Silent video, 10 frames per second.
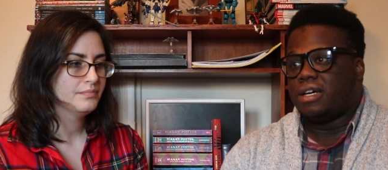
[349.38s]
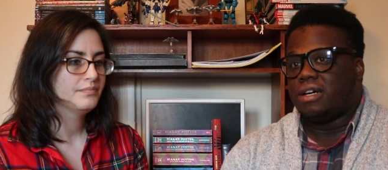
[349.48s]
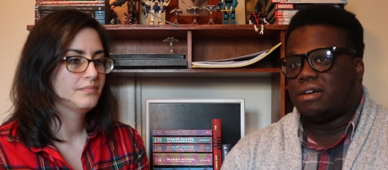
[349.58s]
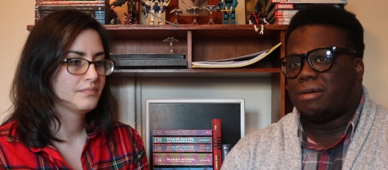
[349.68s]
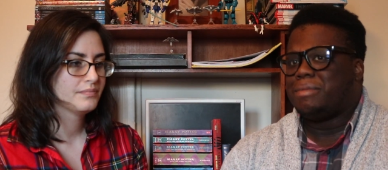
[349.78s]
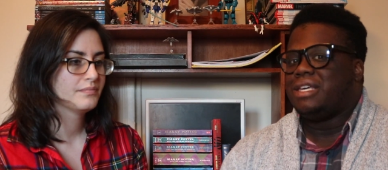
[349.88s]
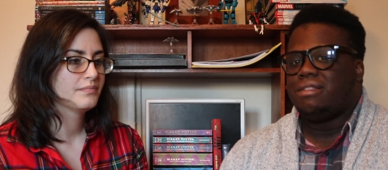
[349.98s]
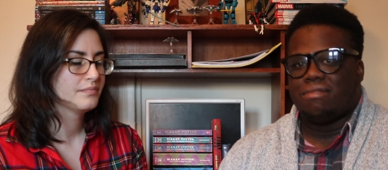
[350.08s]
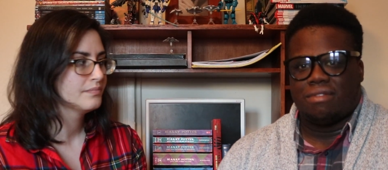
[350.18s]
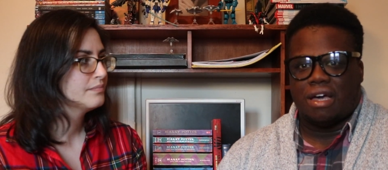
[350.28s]
Speaker 1: uh, I
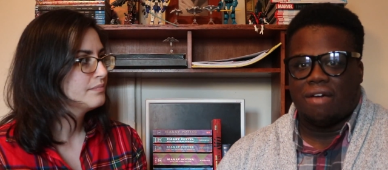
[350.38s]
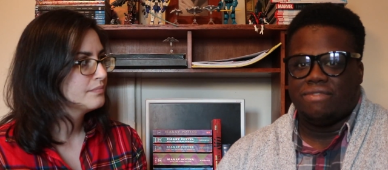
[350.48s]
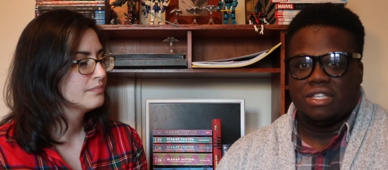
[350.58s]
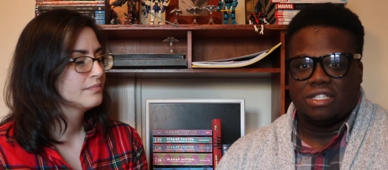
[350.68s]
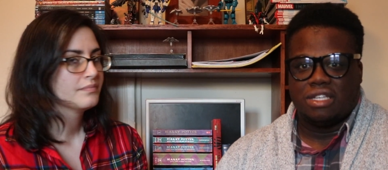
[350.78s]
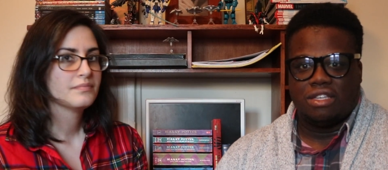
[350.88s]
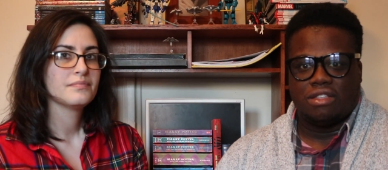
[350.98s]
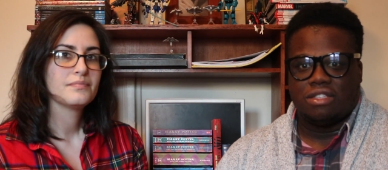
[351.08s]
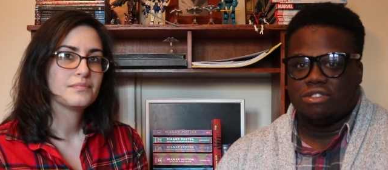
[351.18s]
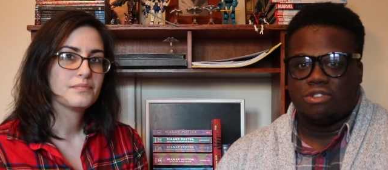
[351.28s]
mean, obviously,
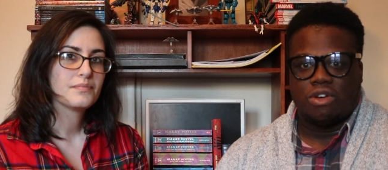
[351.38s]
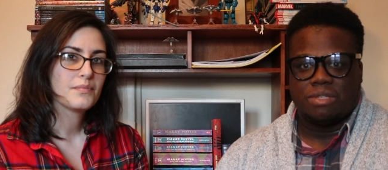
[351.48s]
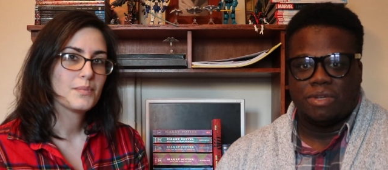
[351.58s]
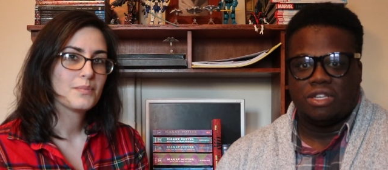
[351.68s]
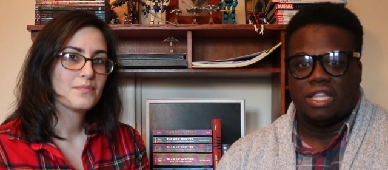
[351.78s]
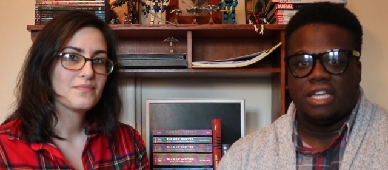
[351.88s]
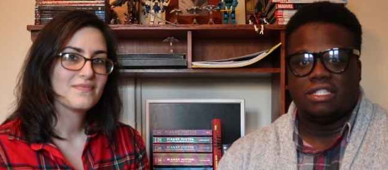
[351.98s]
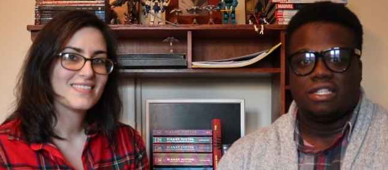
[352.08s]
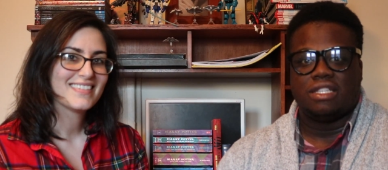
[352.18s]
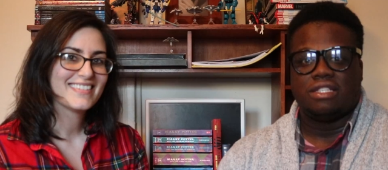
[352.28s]
this is all
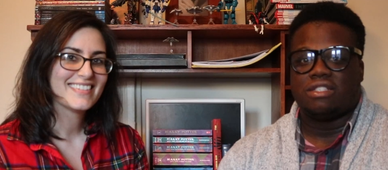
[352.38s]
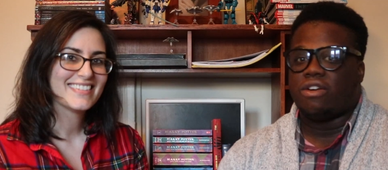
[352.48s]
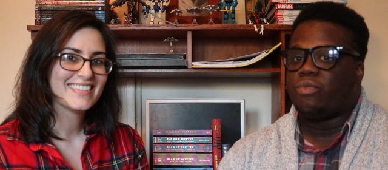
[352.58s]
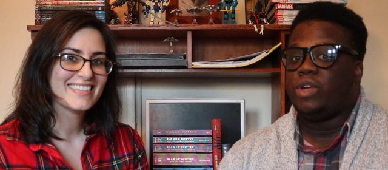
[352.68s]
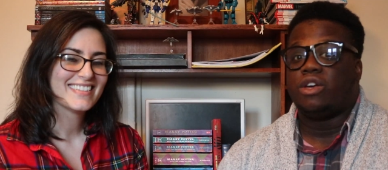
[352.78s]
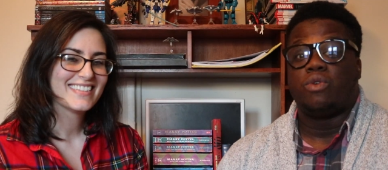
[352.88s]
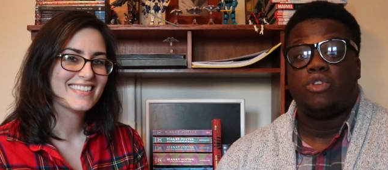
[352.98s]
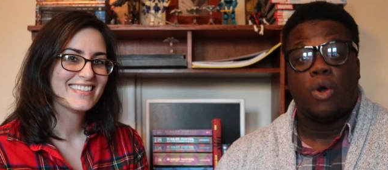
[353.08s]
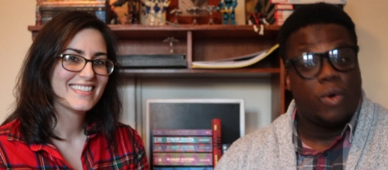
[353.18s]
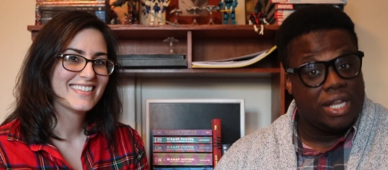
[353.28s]
speculation and stuff. We
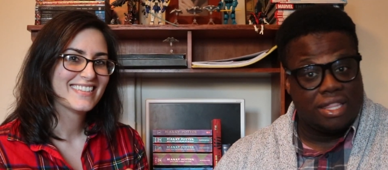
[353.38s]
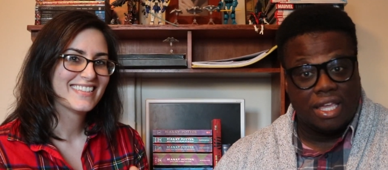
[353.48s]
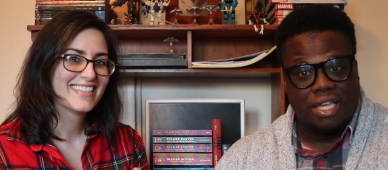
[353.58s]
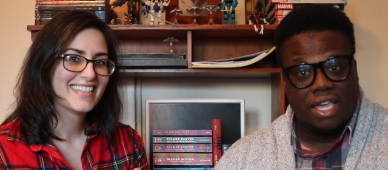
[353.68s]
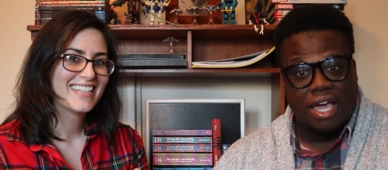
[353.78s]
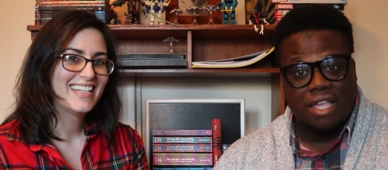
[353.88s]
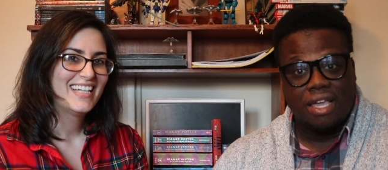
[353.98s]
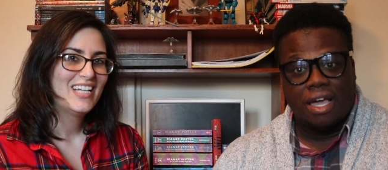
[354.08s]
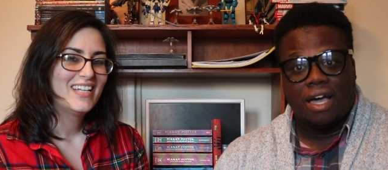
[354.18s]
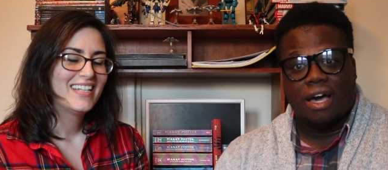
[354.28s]
don't know anything
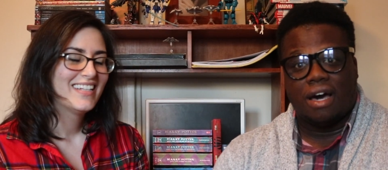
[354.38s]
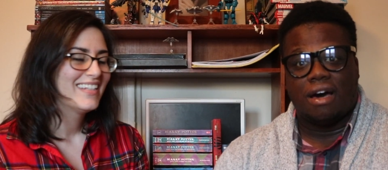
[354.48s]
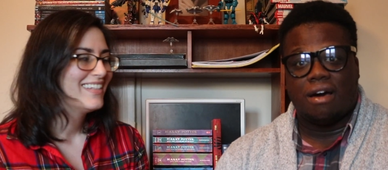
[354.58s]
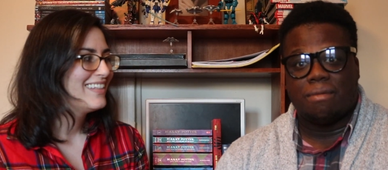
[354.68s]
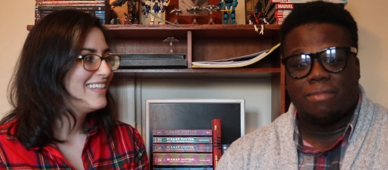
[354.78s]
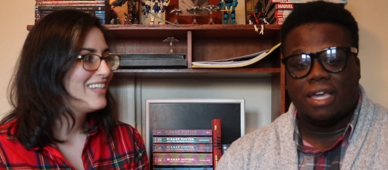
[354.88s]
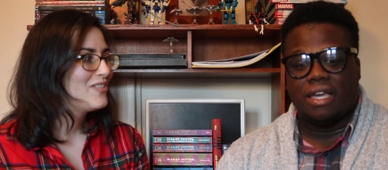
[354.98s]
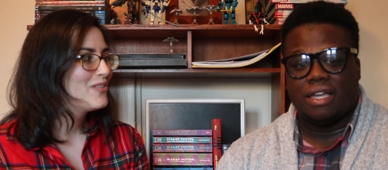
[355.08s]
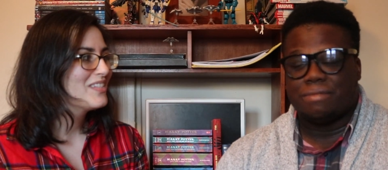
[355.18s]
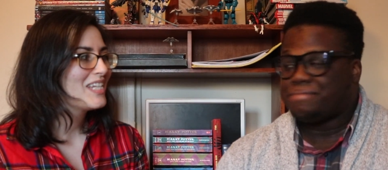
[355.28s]
yet. Um,
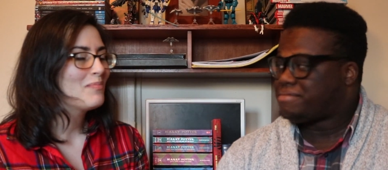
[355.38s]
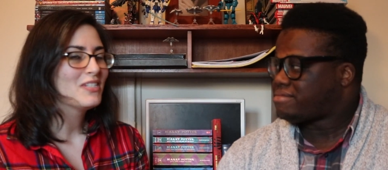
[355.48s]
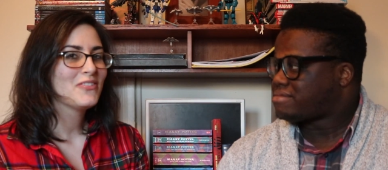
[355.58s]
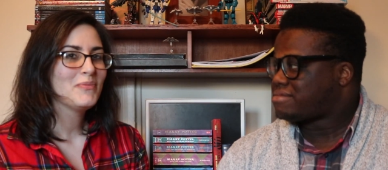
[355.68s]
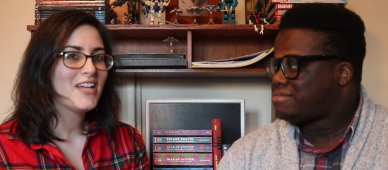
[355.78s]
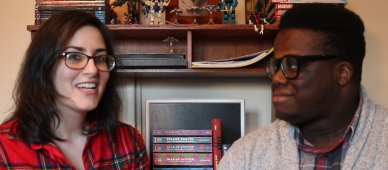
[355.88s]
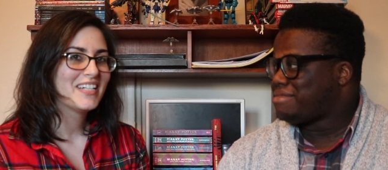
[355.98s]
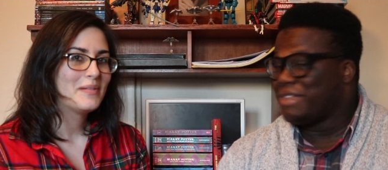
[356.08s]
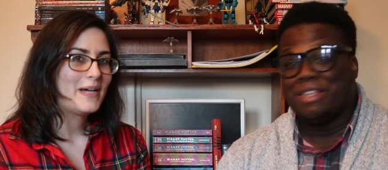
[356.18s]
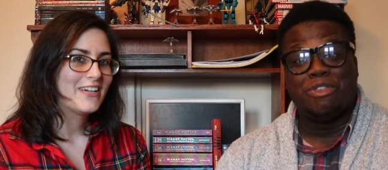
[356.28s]
and don't
Speaker 2: stop us from
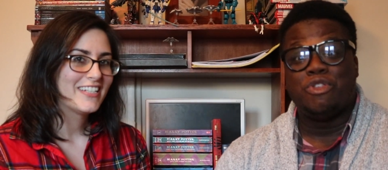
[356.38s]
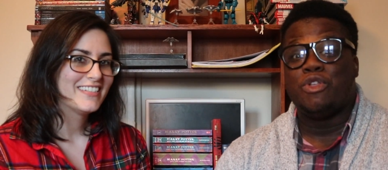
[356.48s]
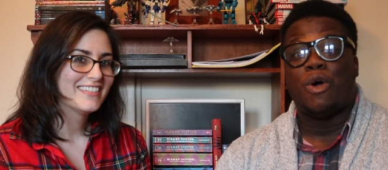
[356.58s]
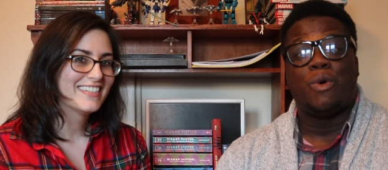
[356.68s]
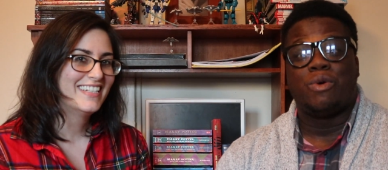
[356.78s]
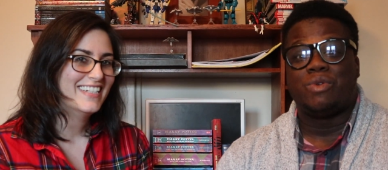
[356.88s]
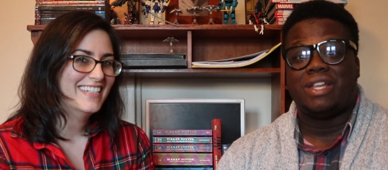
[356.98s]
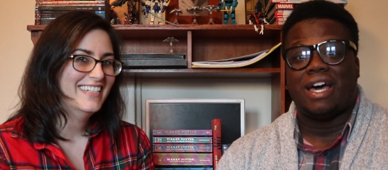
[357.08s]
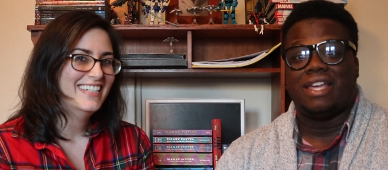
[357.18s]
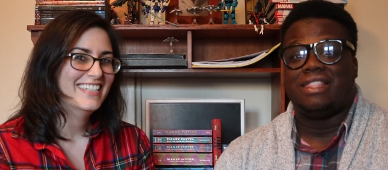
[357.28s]
talking about it.
Speaker 1: No, we
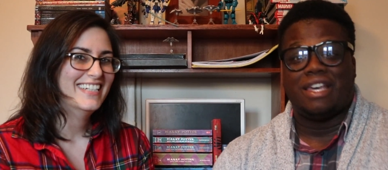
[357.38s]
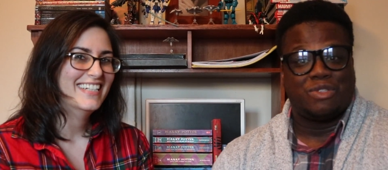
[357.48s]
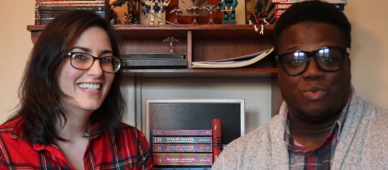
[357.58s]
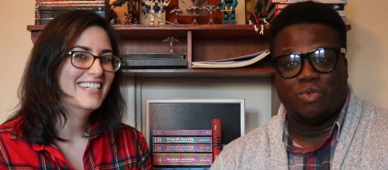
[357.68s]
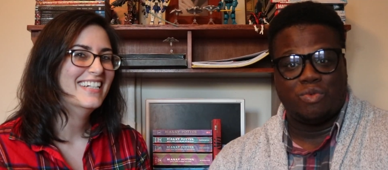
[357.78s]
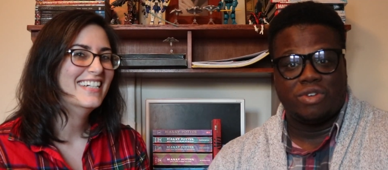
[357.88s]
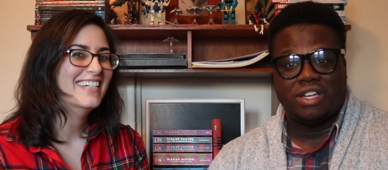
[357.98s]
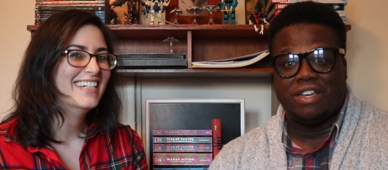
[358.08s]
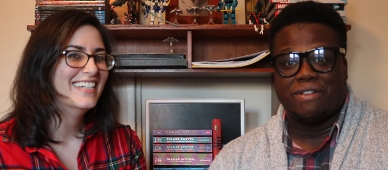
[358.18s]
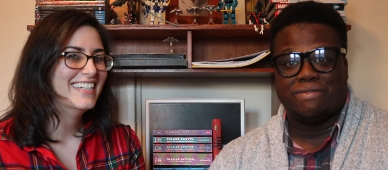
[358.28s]
will not. And that's what
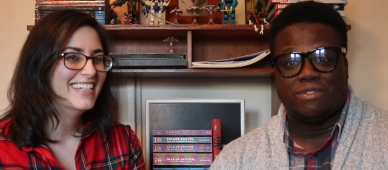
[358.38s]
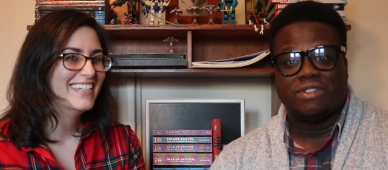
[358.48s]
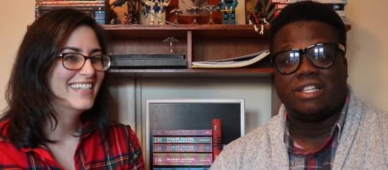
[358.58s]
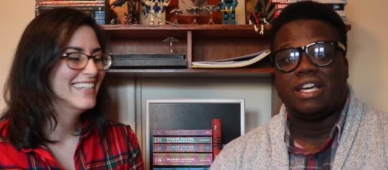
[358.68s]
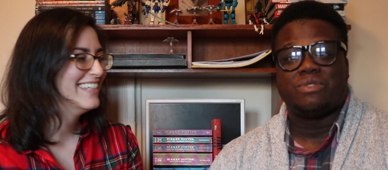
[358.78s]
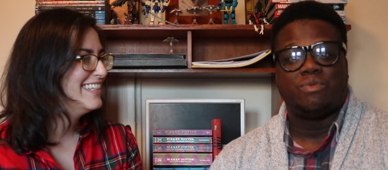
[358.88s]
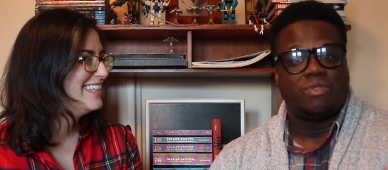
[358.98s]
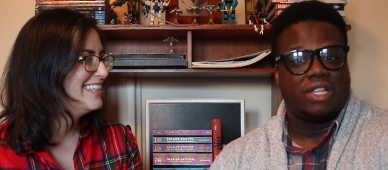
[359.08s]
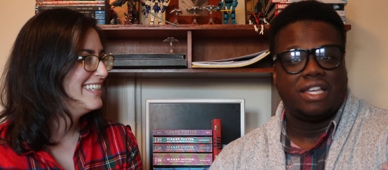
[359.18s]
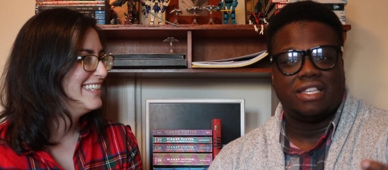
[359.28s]
we're here for, and that's what
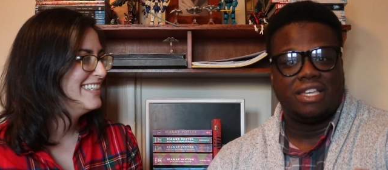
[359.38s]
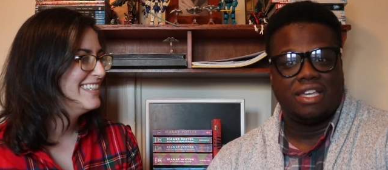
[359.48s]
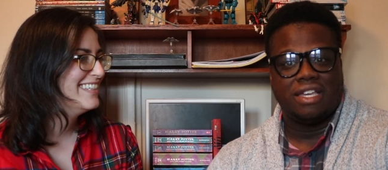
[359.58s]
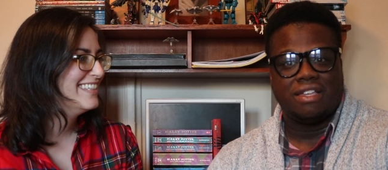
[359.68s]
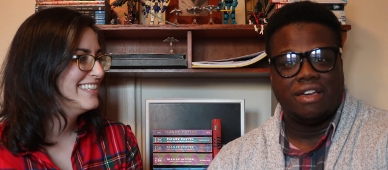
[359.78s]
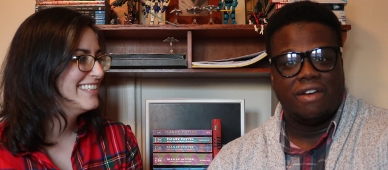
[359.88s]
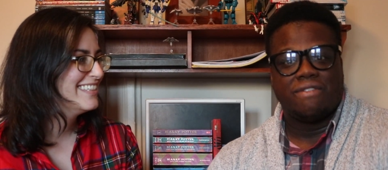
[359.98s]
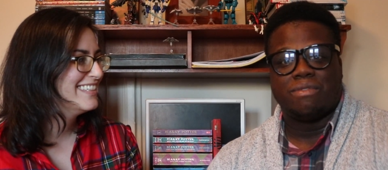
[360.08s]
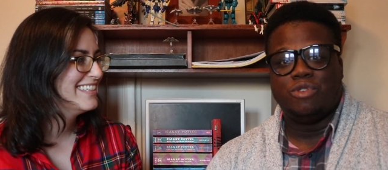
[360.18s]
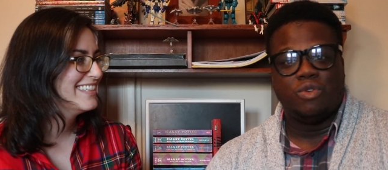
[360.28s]
we would like to get
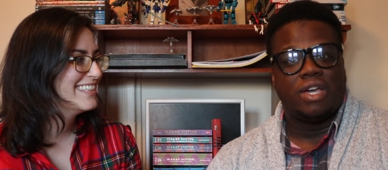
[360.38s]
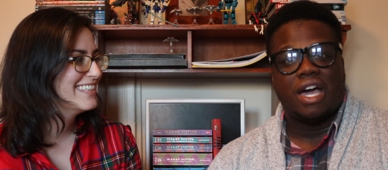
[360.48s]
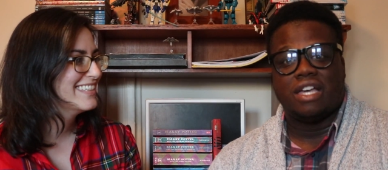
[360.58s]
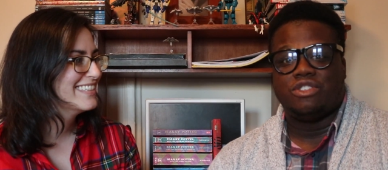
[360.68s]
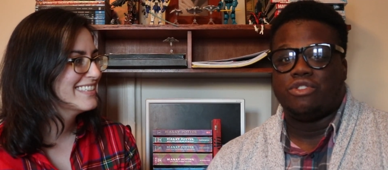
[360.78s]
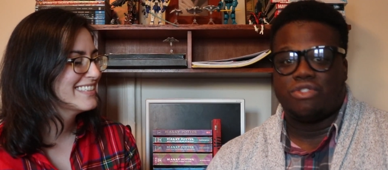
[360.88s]
from you guys. Your